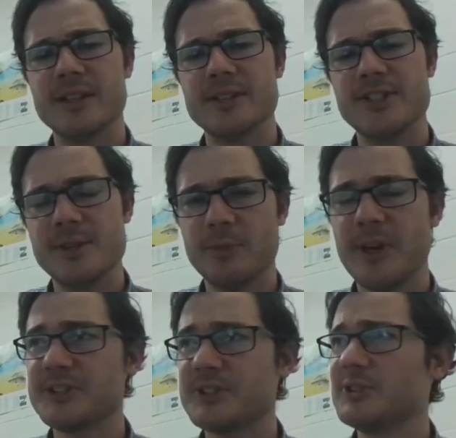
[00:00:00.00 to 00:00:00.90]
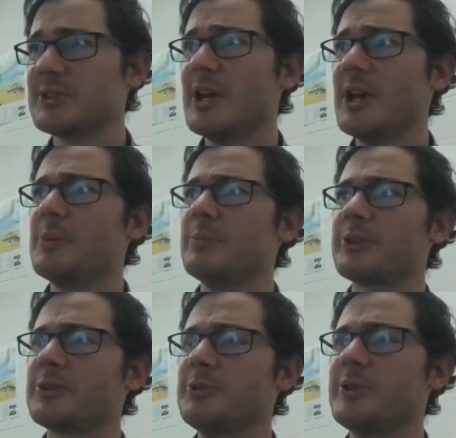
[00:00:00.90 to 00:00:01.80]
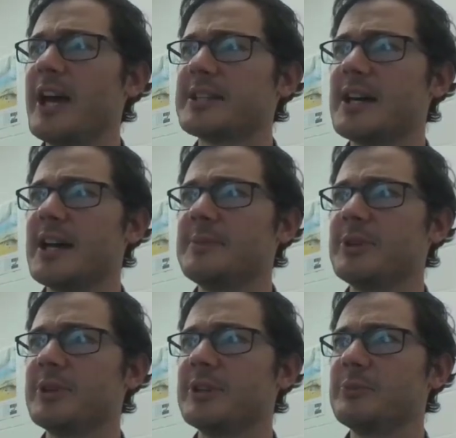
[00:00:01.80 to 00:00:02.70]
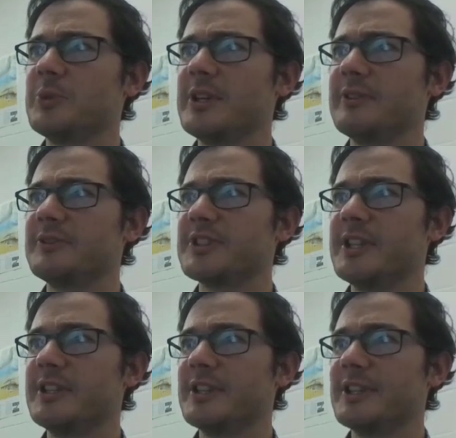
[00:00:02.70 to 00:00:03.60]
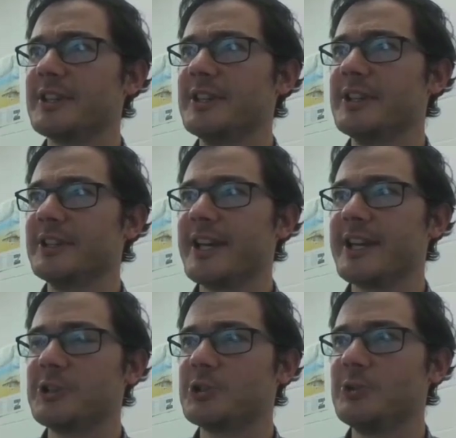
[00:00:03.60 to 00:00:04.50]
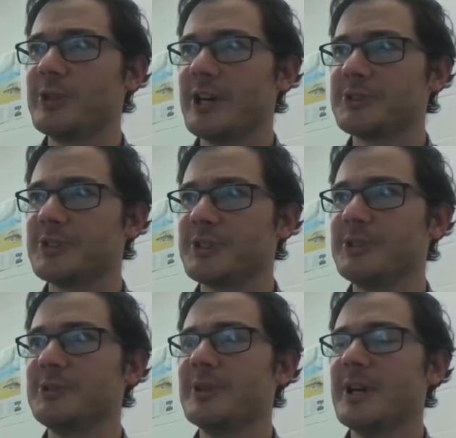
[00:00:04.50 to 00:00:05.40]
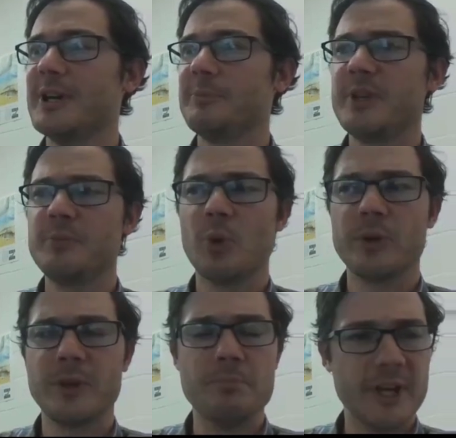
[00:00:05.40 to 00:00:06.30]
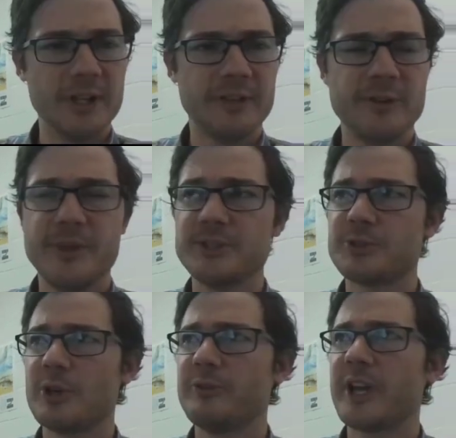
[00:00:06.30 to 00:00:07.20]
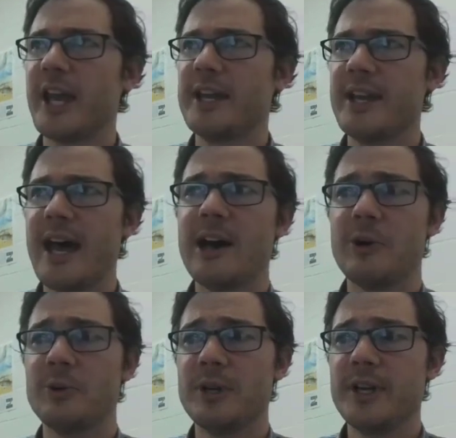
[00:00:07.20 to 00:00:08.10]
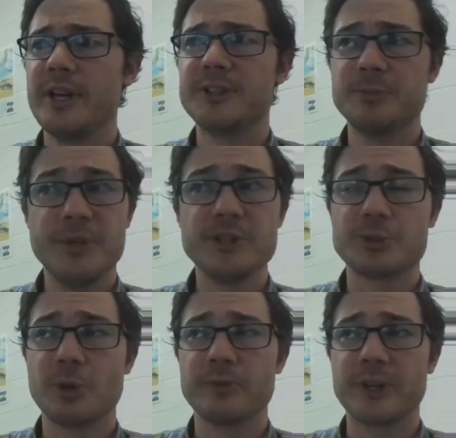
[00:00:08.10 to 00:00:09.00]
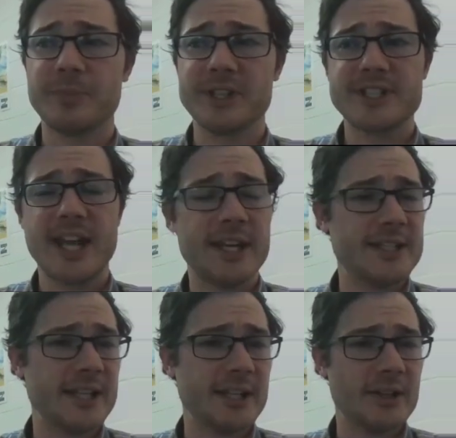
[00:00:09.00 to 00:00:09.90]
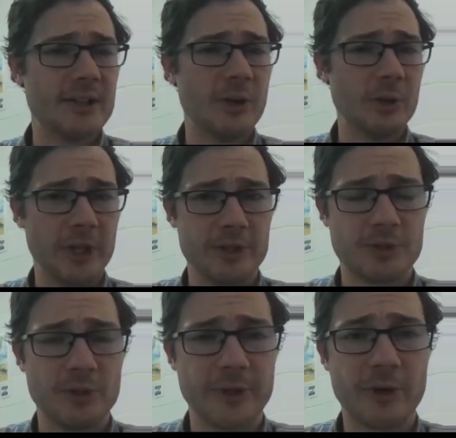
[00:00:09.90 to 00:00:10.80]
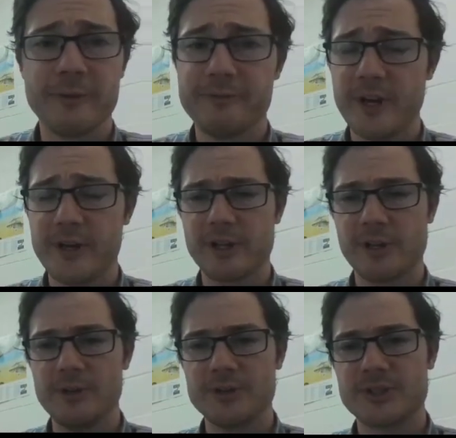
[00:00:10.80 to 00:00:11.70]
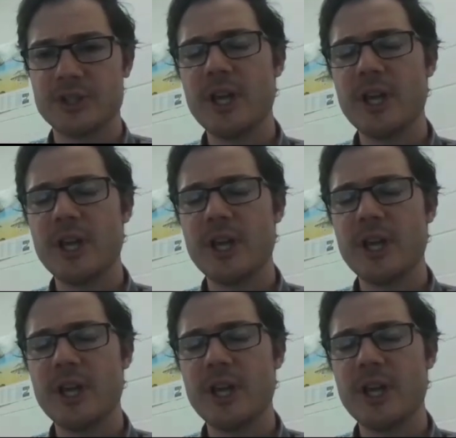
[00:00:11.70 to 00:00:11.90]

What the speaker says: zebra mussels. But through that time period, we have seen the lake in 2002 be more in the middle of the mesotrophic, and now it's mesotrophic, but tending oligotrophic or very close.